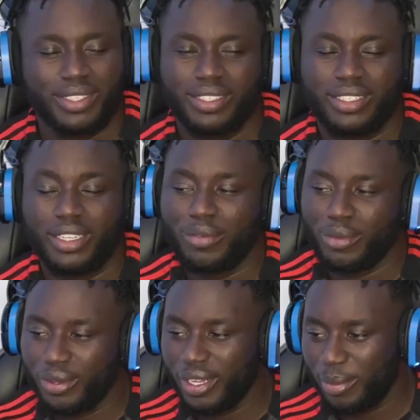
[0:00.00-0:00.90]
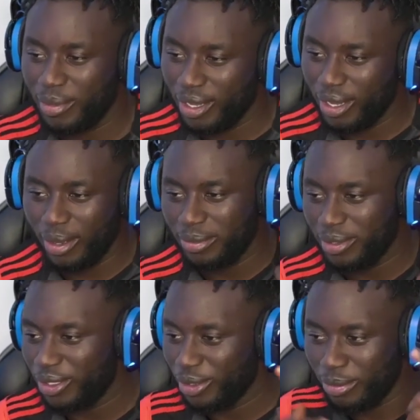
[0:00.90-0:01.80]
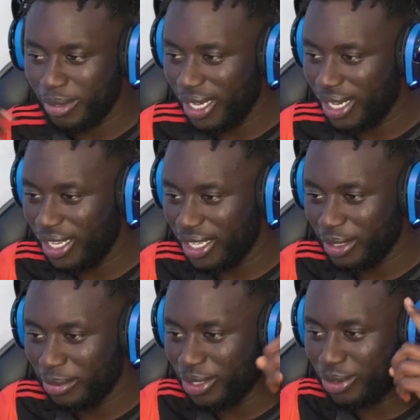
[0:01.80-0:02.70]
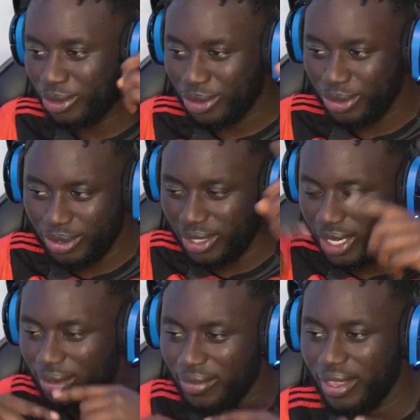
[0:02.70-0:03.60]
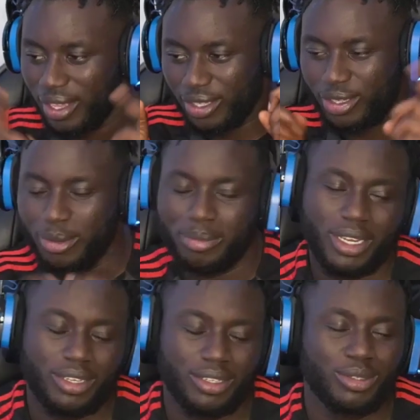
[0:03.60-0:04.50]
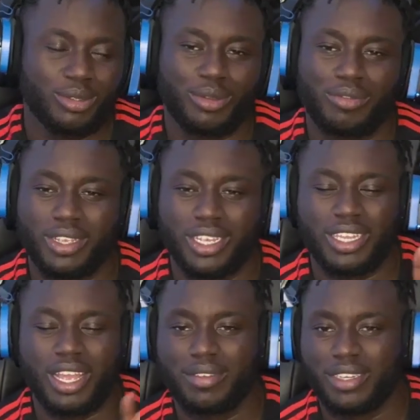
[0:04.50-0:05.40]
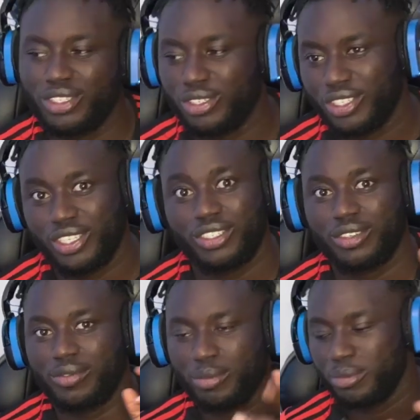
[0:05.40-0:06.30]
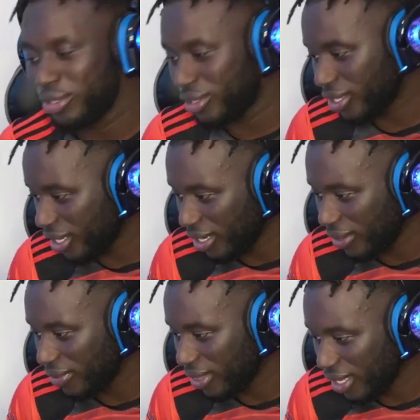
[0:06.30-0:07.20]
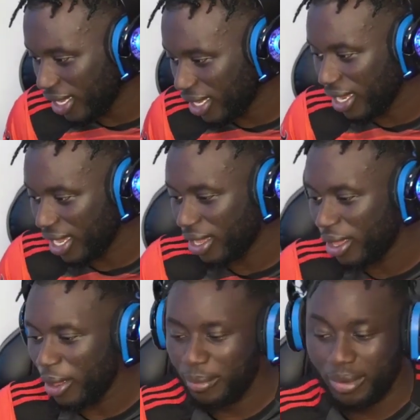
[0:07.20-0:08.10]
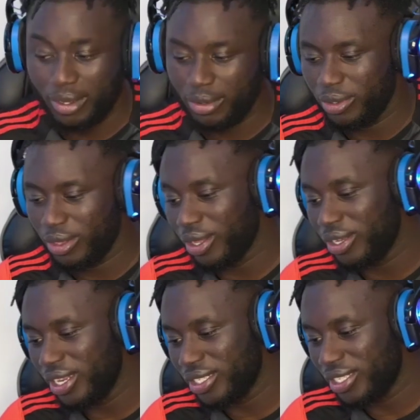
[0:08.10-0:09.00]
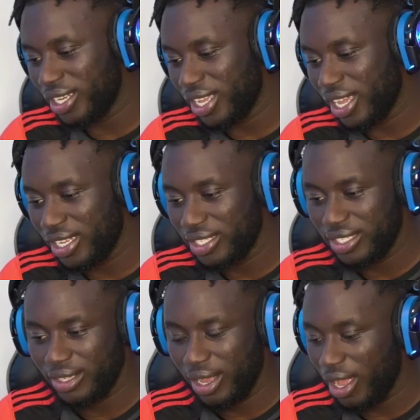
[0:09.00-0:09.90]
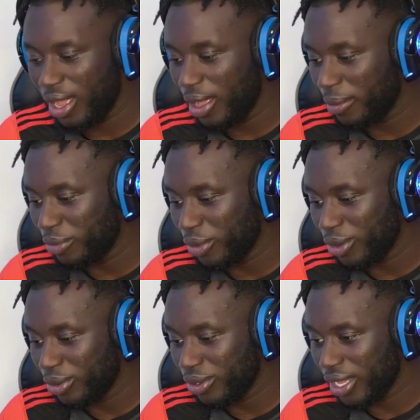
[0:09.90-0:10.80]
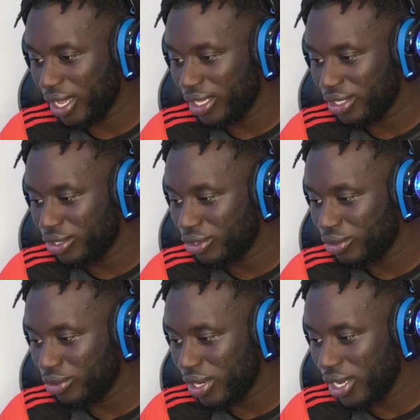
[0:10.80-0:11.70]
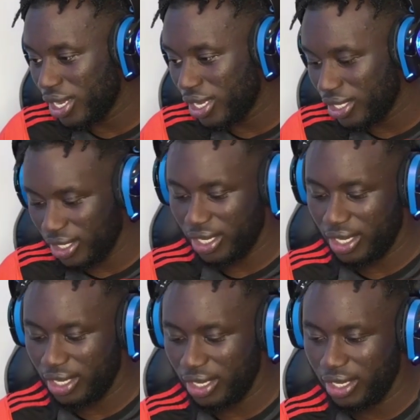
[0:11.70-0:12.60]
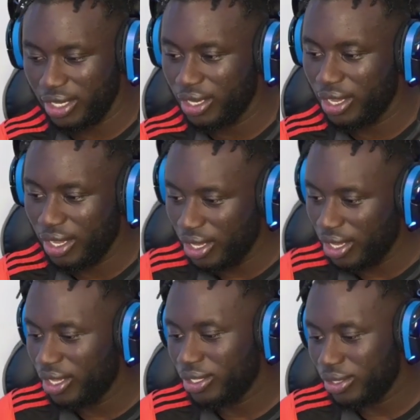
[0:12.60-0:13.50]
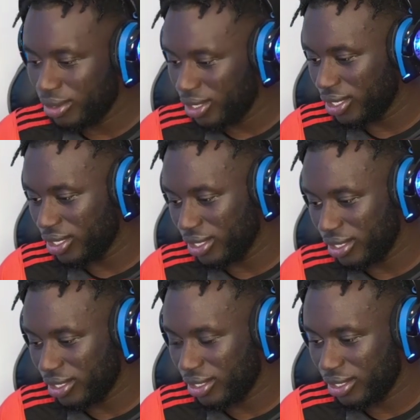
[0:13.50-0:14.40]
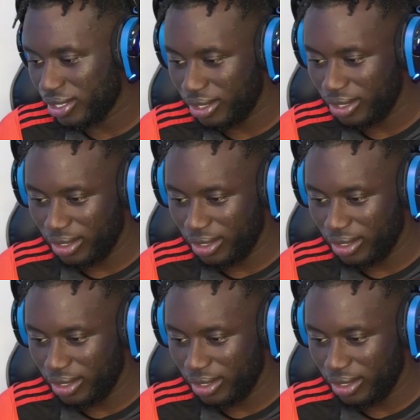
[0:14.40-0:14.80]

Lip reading: If you want to hit me up, you know, my link and my socials and everything is up there. So if you guys have any suggestion for music and everything like that. But with all that said, guys, we're going to get straight in to this.